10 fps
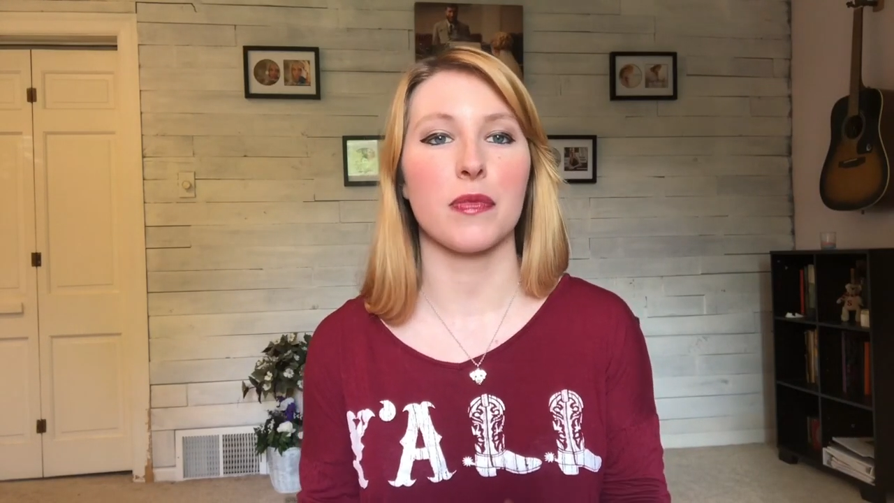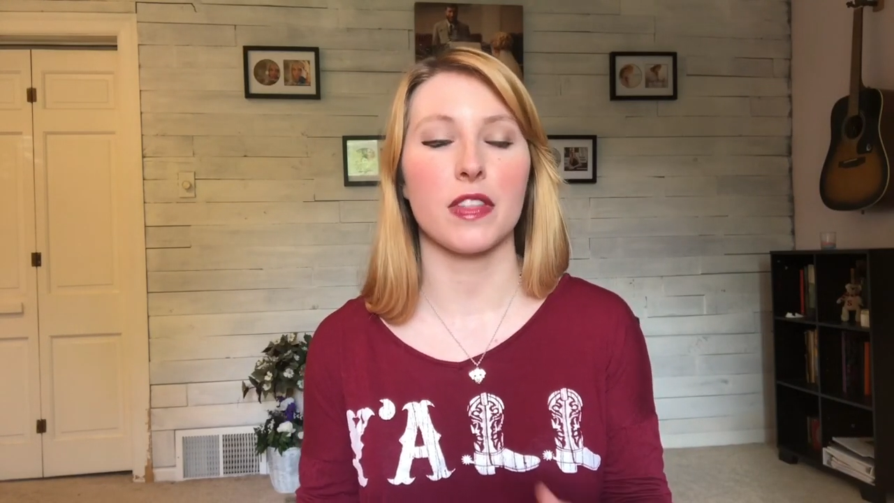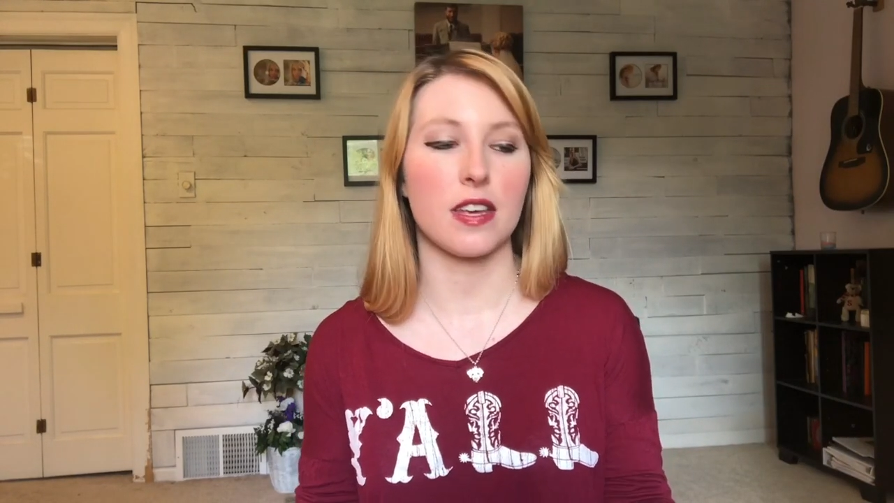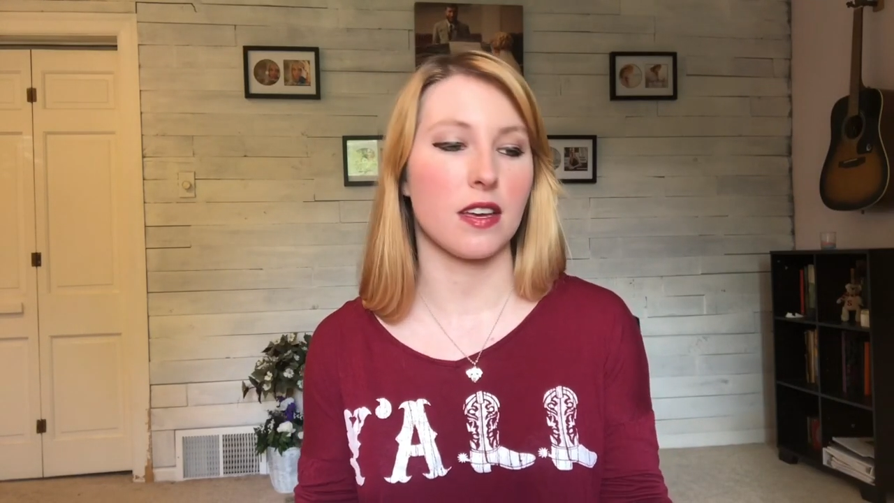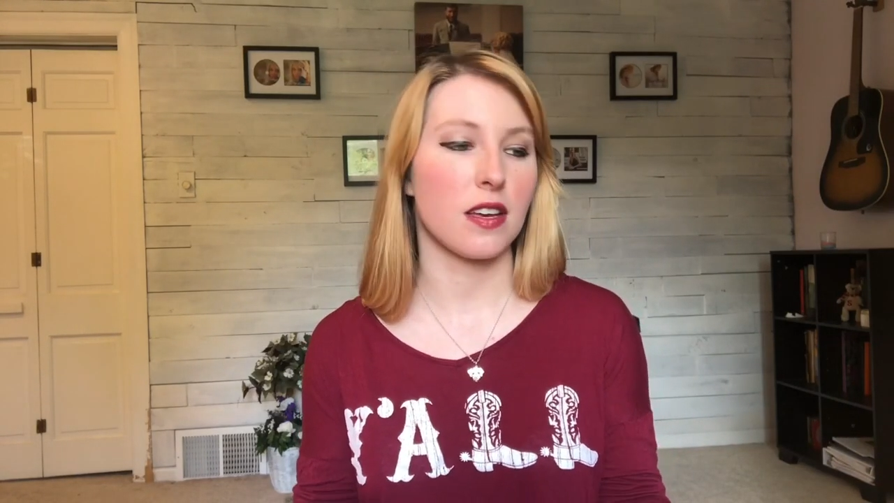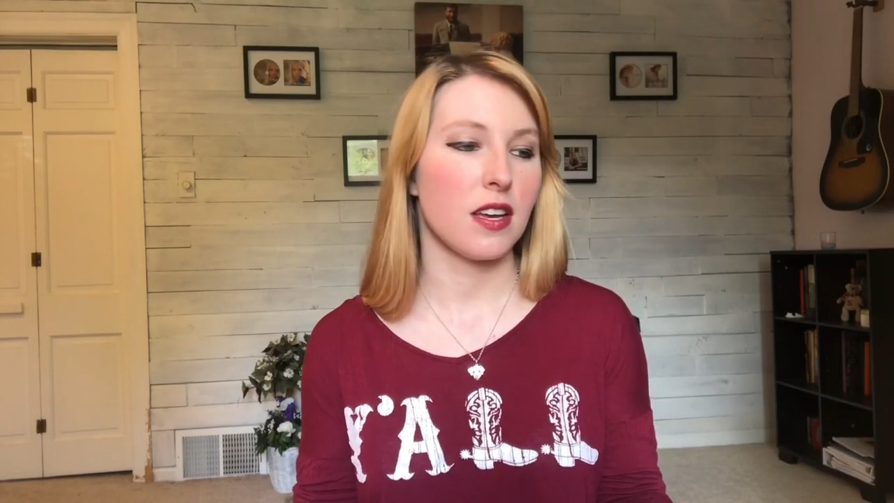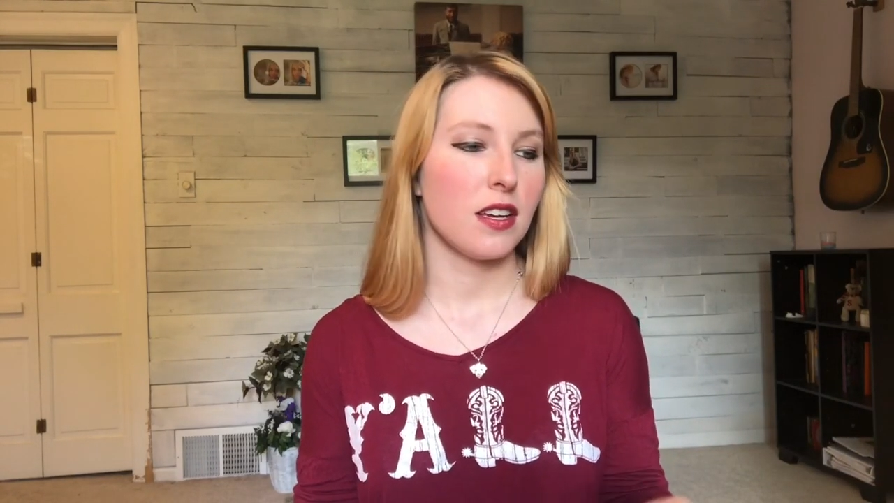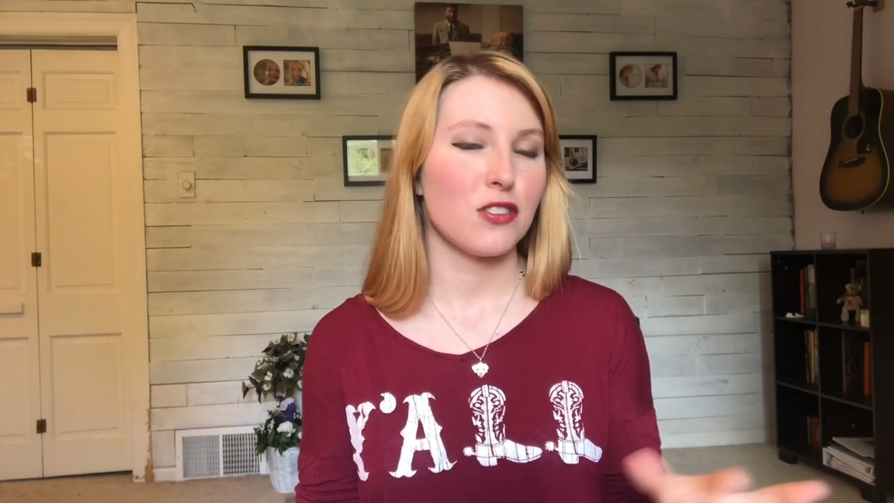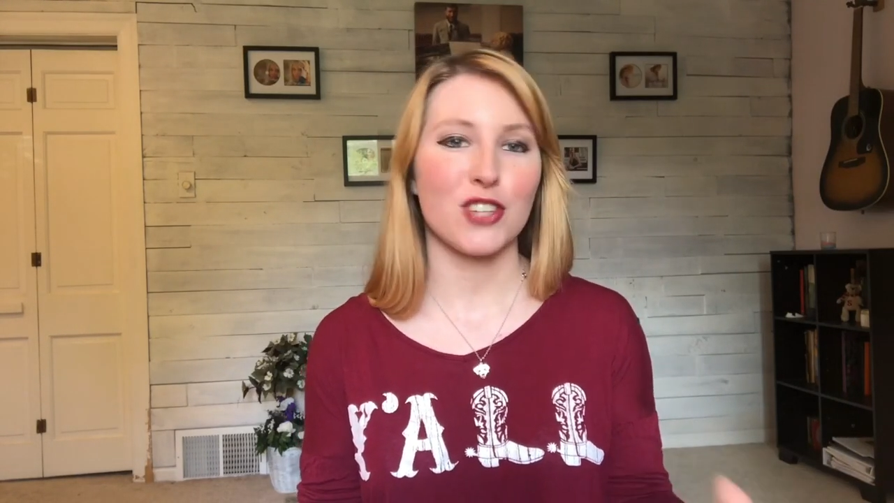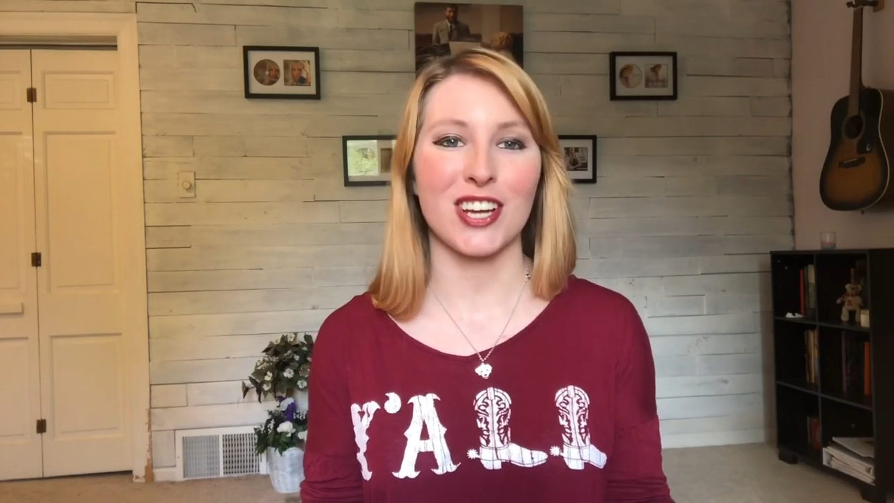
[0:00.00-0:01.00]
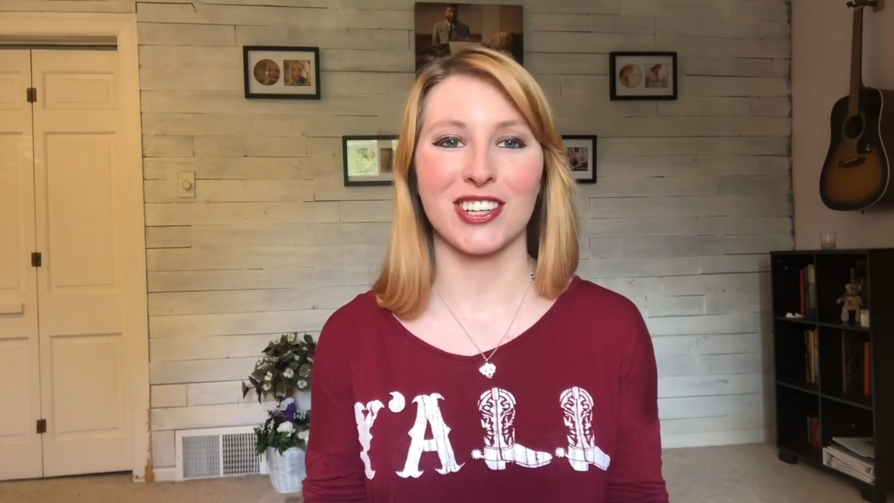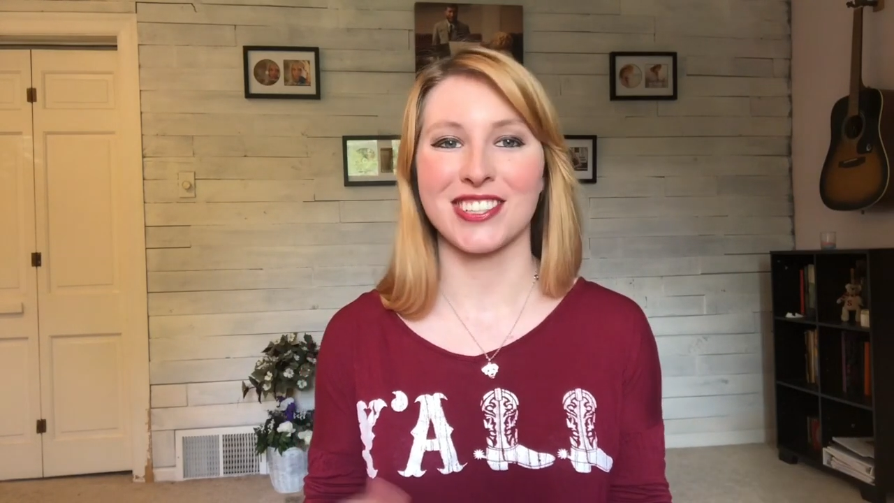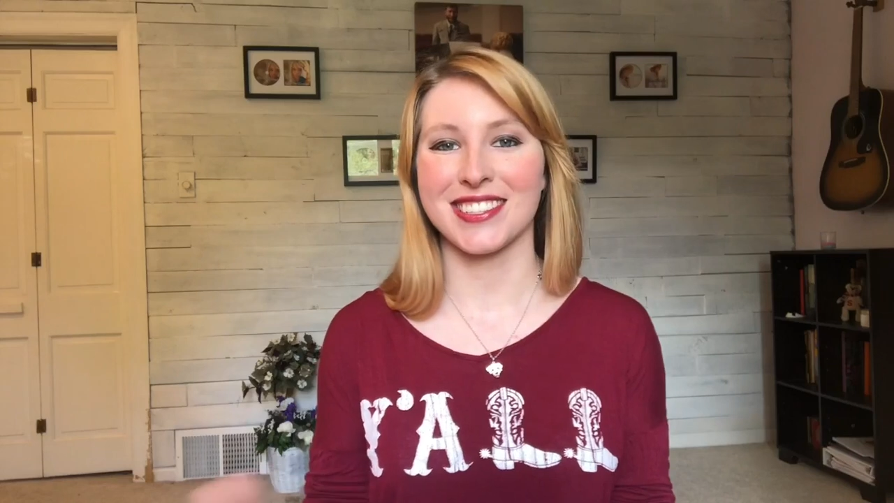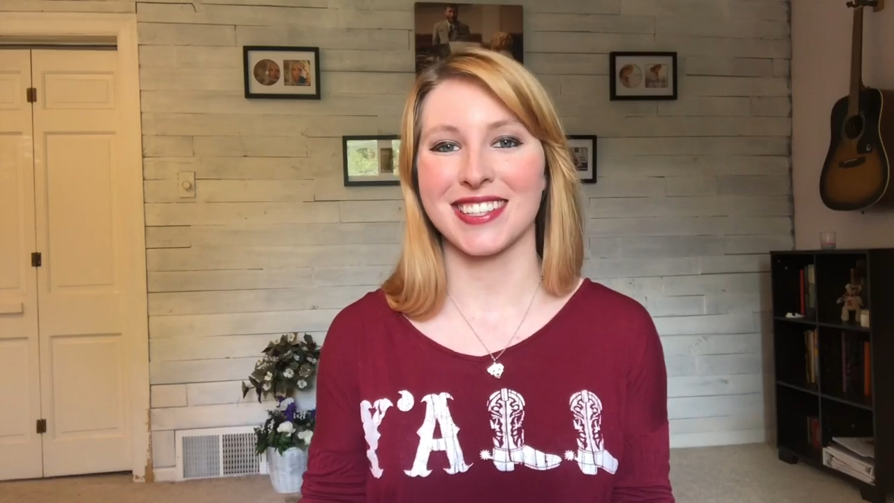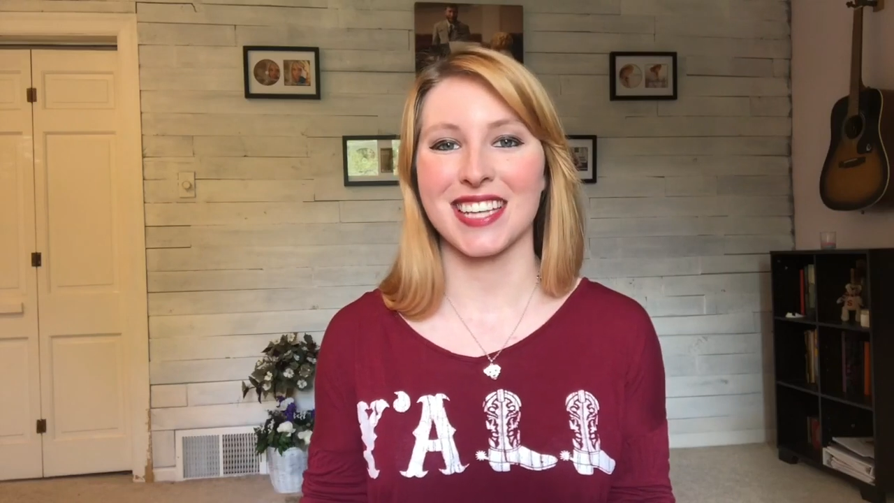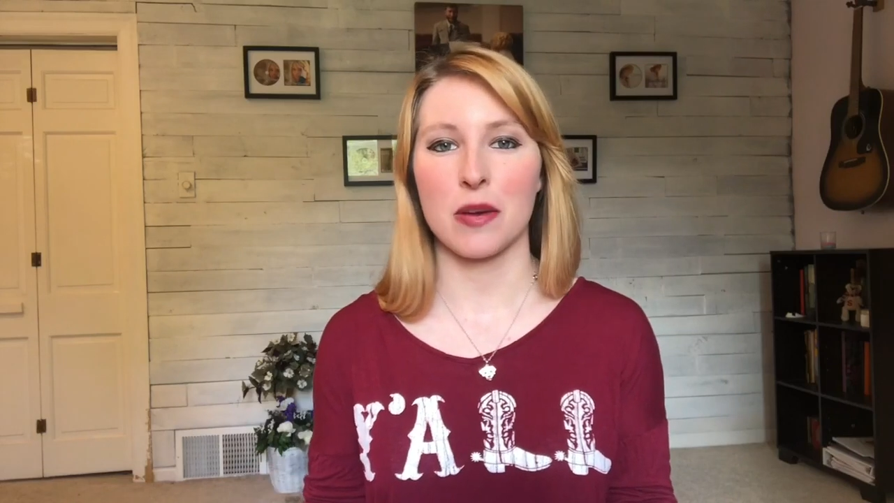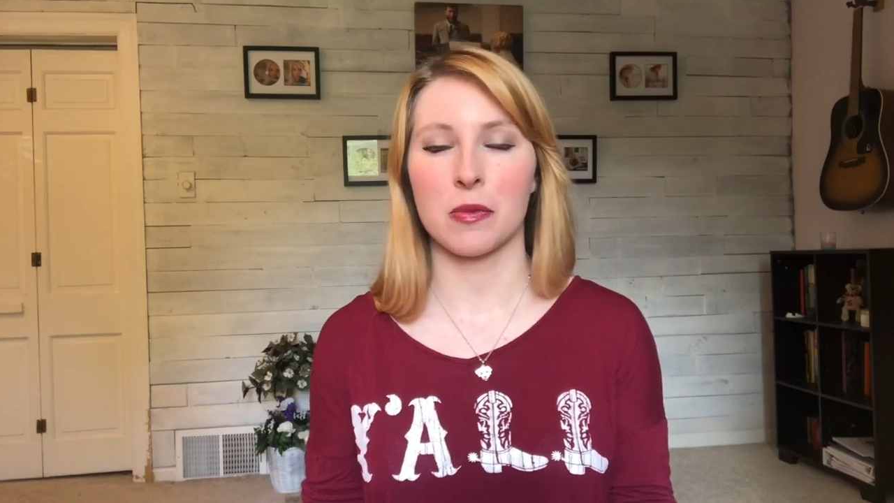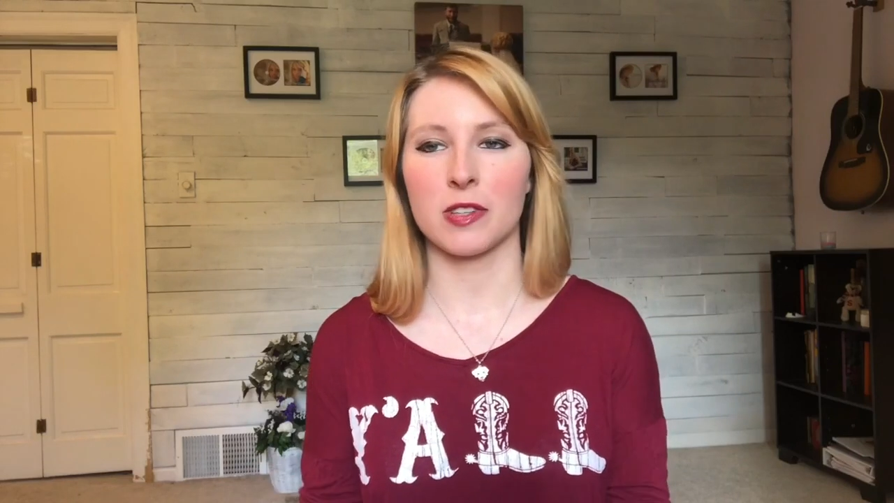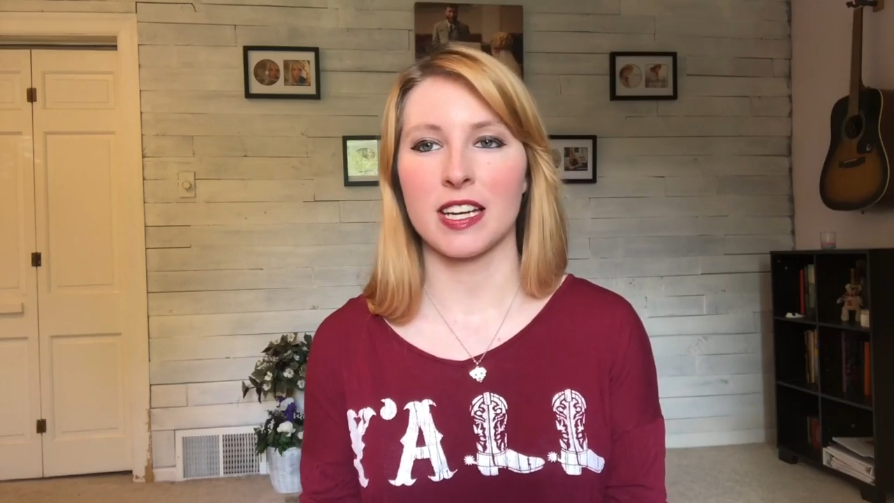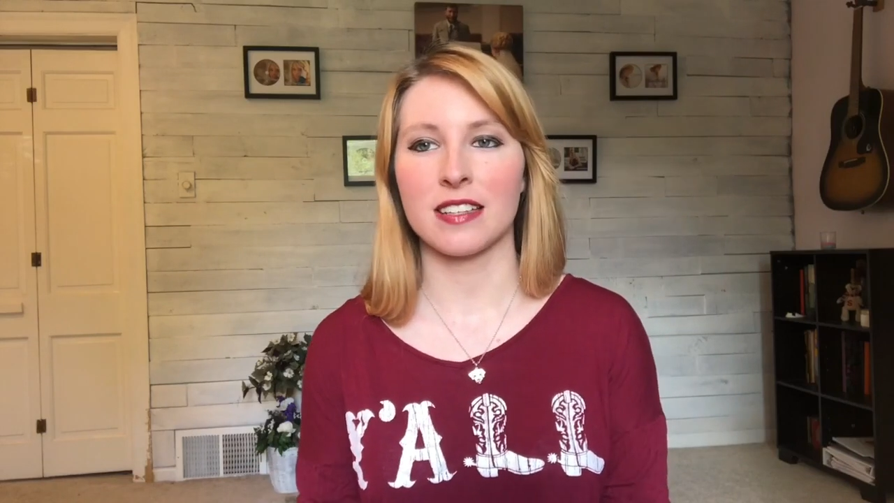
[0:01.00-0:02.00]
the shakers and the
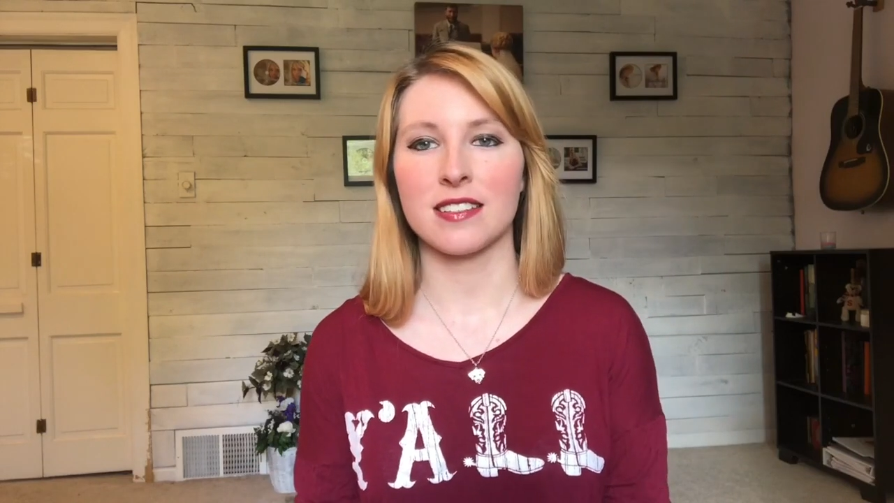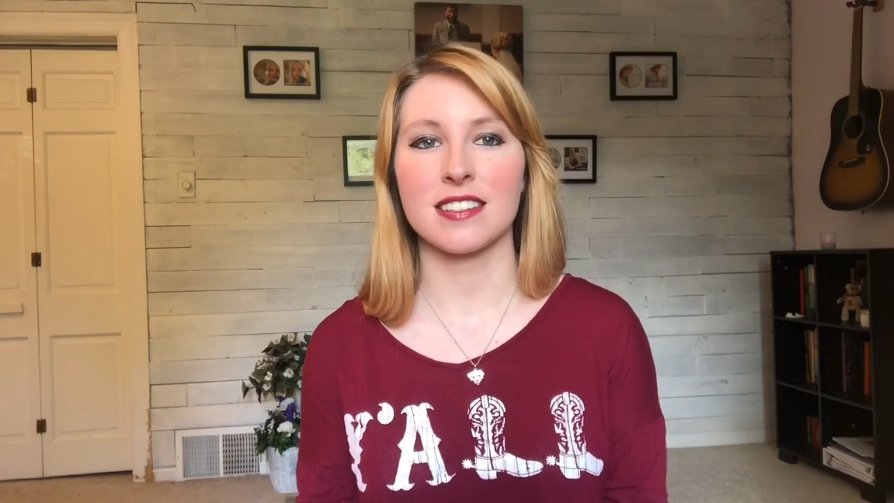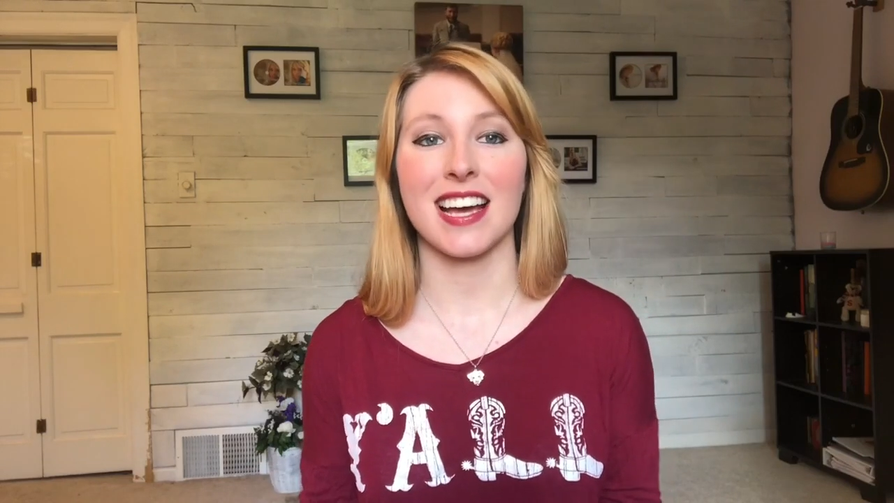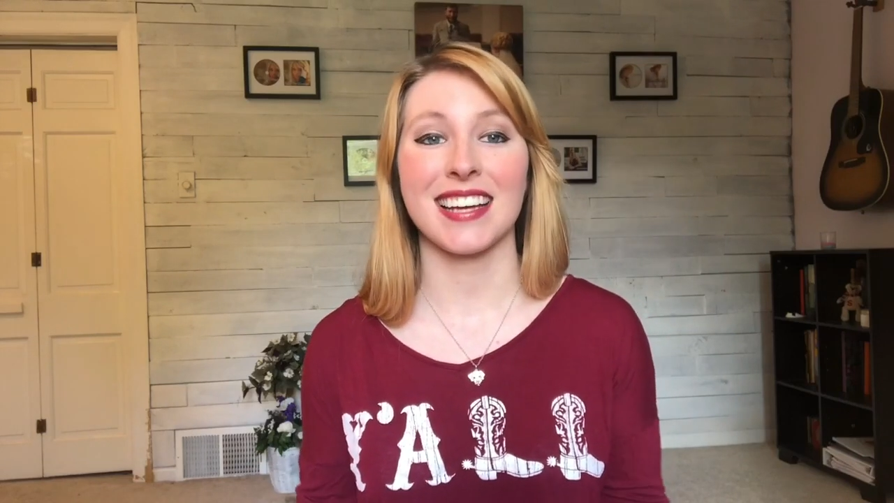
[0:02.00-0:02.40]
tambourines,